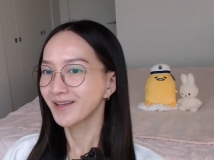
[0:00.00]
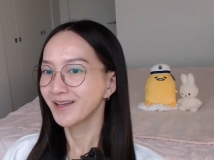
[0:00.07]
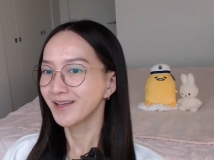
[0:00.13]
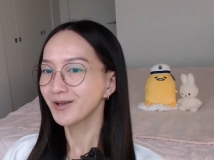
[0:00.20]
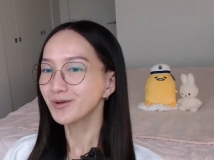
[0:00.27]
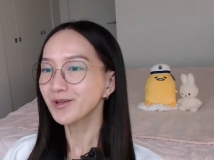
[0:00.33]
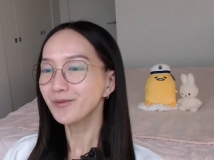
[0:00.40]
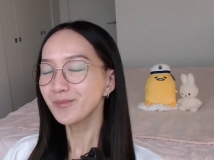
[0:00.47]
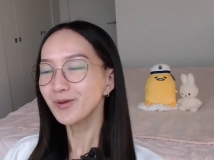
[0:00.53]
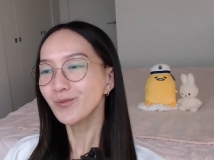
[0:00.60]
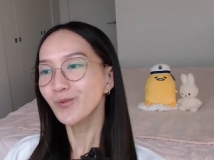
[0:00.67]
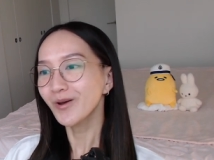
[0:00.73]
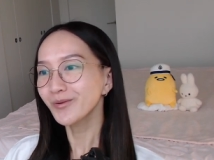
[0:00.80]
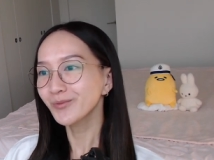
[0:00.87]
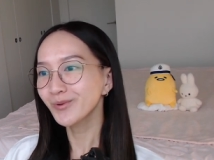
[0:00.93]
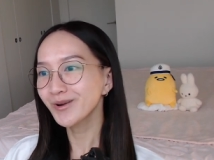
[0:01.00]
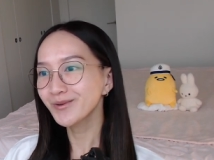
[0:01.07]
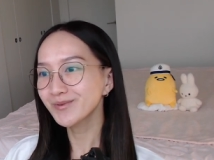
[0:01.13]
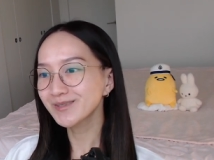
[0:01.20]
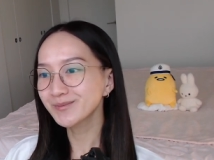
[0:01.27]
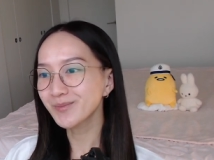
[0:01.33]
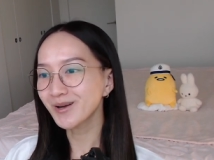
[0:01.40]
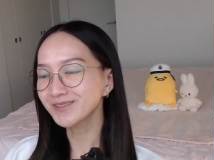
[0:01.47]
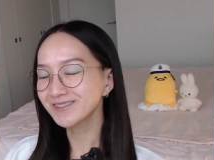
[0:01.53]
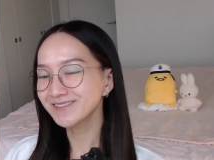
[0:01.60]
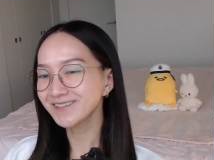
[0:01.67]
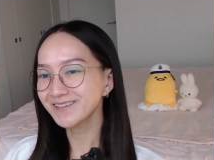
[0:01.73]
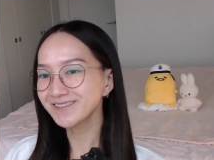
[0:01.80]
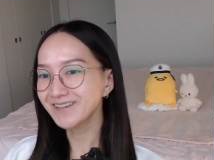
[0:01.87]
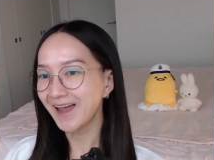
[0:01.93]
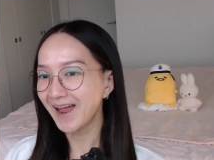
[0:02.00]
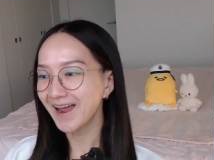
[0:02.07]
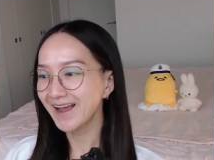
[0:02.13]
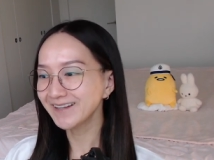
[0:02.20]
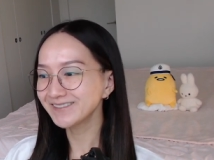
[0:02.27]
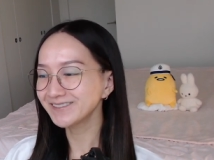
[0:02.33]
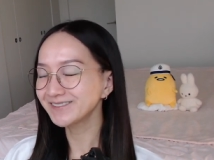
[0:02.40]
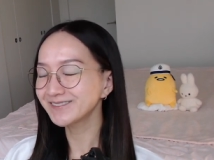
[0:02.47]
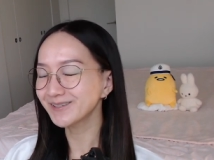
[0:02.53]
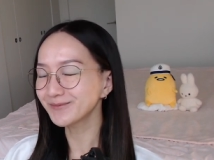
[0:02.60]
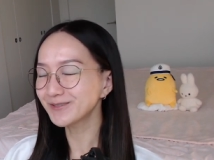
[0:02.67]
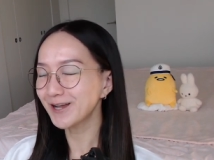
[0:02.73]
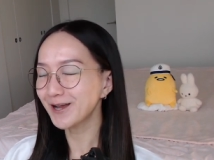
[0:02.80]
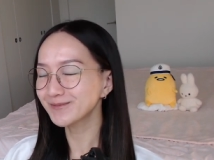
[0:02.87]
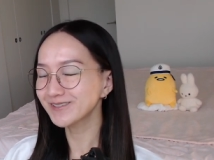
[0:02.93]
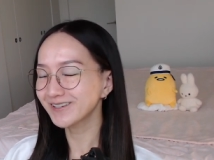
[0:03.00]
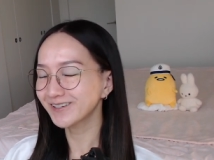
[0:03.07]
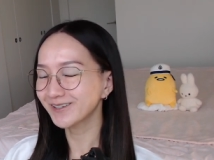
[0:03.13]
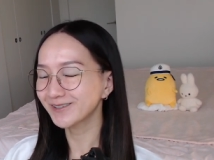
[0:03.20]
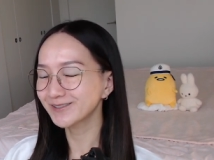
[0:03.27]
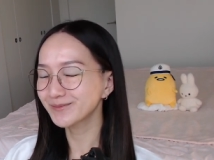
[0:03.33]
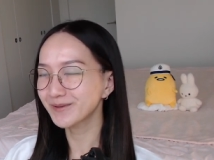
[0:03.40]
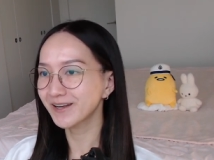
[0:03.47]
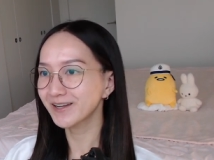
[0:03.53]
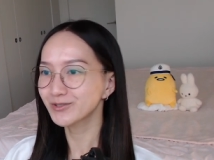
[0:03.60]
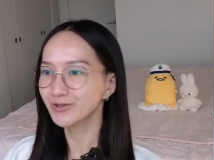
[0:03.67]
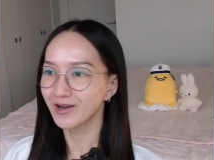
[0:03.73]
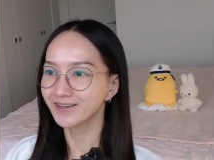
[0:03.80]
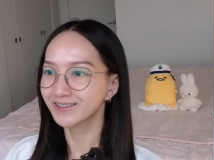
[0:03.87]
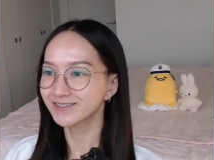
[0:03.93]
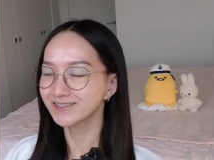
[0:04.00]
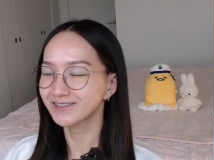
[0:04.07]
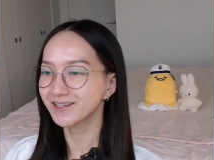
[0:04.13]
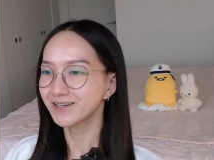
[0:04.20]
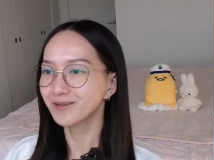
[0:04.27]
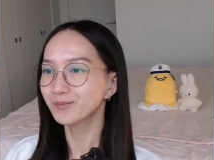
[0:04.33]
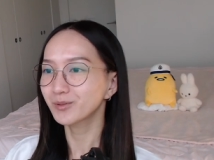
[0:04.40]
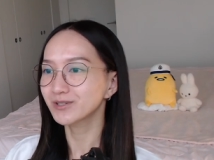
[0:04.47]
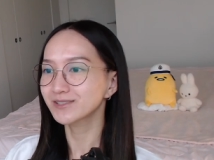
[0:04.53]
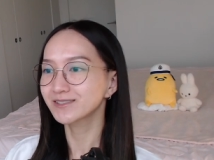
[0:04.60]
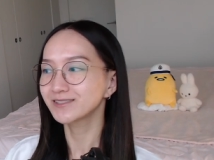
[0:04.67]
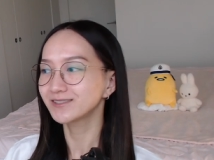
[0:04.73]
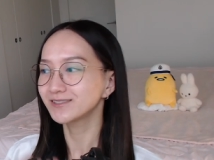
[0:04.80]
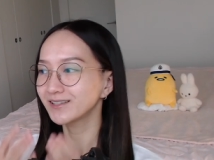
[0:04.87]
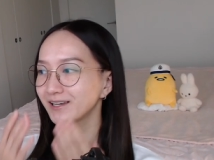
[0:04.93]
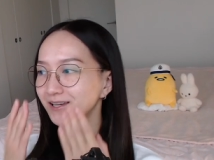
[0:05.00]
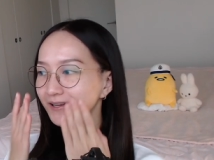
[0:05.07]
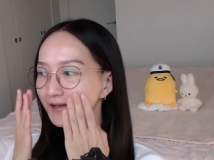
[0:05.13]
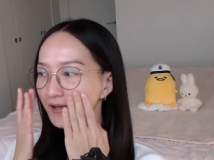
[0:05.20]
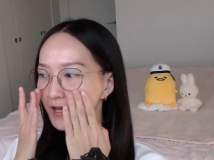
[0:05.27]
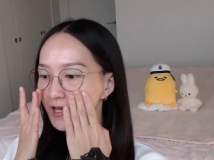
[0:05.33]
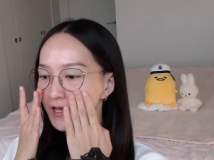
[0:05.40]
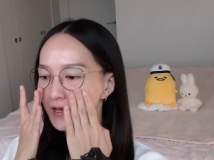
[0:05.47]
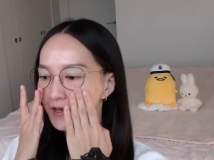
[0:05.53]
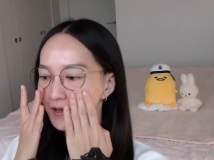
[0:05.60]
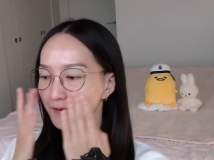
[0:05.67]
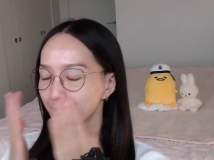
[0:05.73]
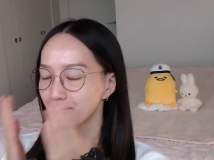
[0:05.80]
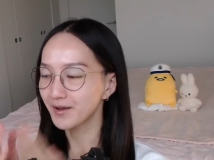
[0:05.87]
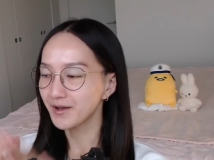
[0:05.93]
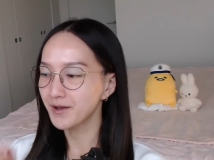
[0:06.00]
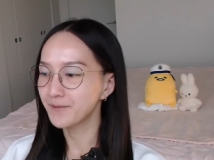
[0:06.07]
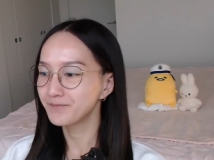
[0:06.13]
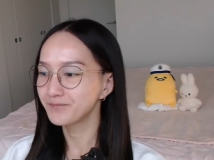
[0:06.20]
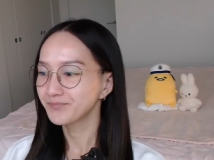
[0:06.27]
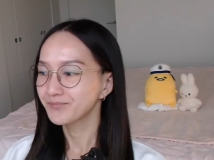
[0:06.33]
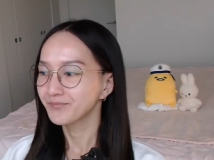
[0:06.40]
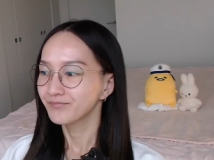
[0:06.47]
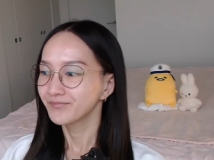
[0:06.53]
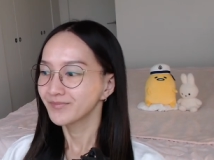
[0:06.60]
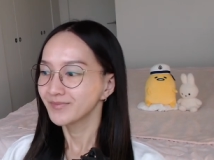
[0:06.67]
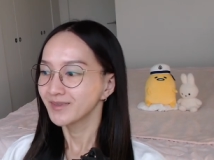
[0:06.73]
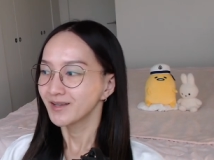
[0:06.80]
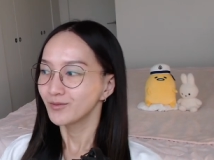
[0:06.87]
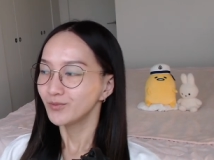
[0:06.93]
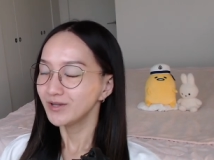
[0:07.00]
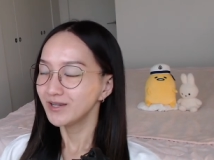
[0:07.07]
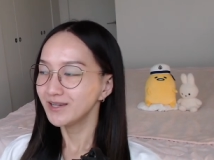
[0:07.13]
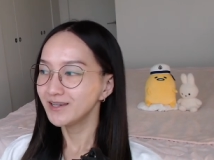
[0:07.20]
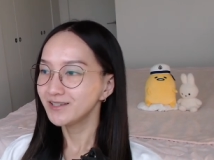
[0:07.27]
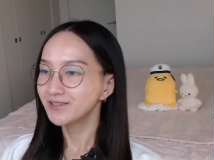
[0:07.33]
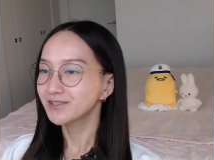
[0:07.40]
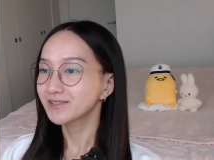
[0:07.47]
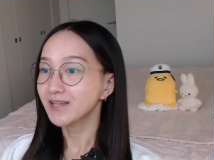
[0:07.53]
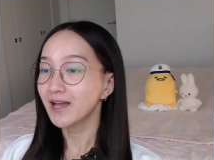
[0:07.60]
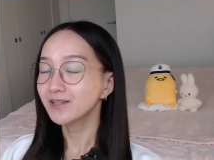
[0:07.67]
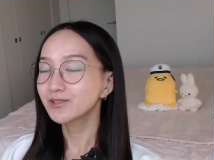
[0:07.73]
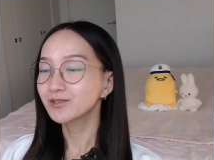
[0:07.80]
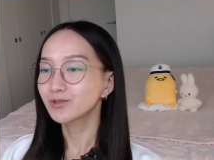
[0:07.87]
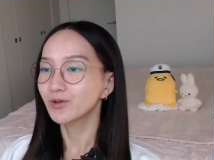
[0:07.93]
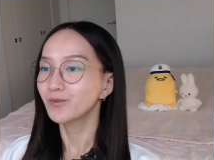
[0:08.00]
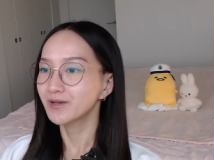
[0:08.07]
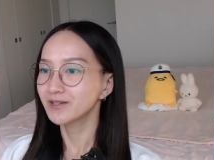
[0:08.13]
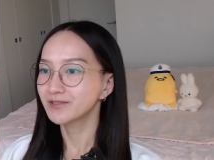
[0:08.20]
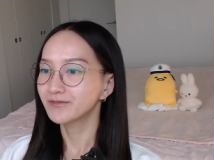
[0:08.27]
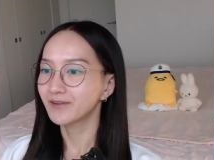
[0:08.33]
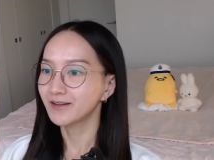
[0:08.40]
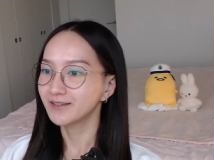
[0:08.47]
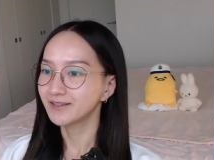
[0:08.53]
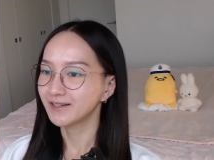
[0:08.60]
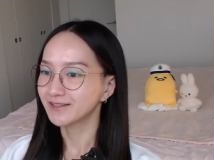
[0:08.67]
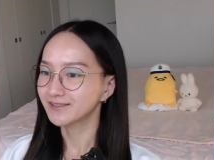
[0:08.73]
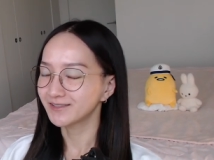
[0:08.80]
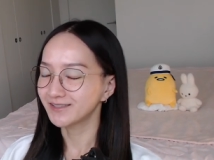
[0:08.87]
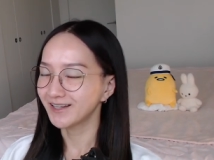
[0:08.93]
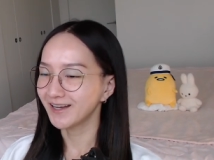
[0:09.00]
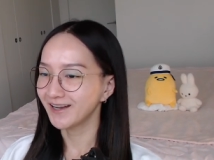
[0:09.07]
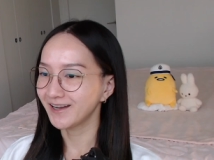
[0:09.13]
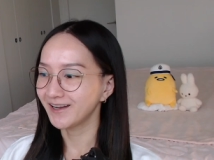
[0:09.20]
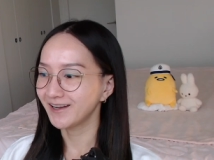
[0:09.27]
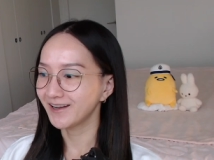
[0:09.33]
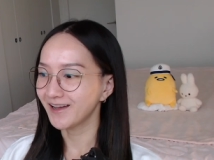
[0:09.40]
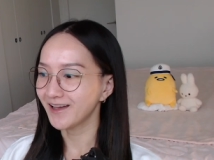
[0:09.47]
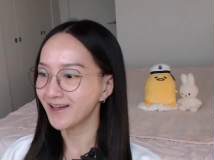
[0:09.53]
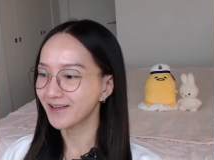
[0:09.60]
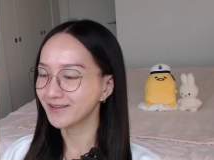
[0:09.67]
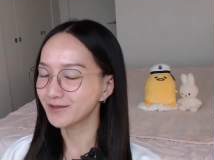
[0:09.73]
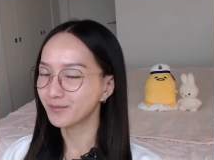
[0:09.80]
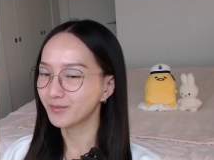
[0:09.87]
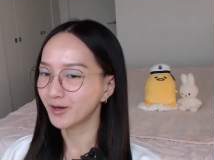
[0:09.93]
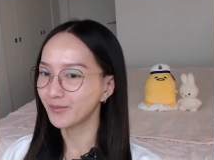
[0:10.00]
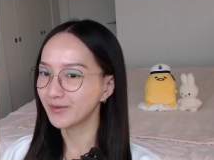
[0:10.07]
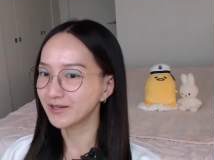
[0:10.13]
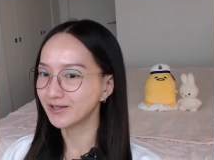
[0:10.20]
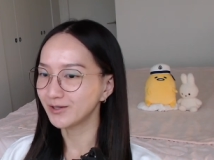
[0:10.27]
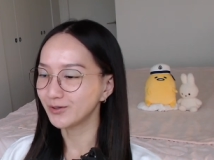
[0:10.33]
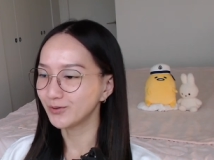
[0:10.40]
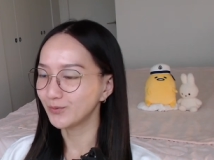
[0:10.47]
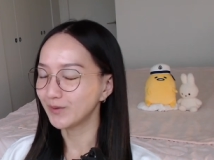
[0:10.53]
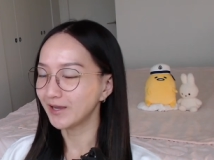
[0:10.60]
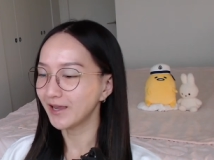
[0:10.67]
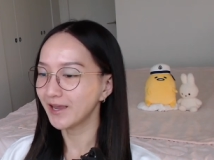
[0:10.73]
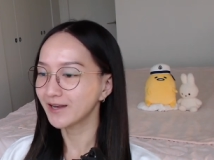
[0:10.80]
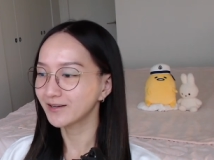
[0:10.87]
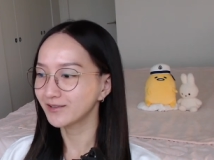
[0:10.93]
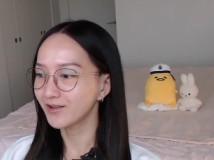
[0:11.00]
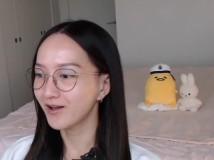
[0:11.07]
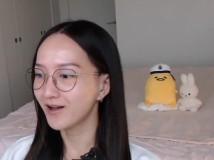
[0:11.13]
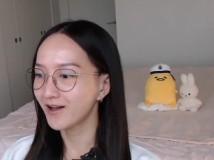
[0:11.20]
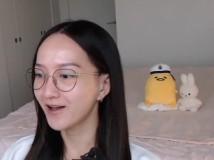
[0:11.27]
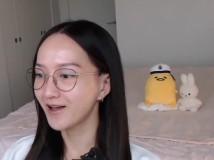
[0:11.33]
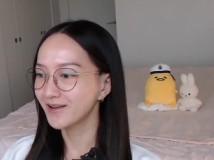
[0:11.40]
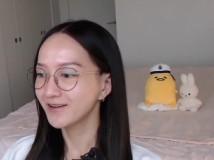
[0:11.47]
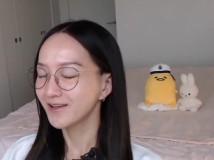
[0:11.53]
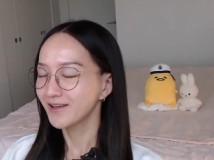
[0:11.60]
he'll give me one-word responses on text, and sometimes it hurts, but I try not to take it personally. But we just had so much fun yesterday at the barbecue. We ate a lot,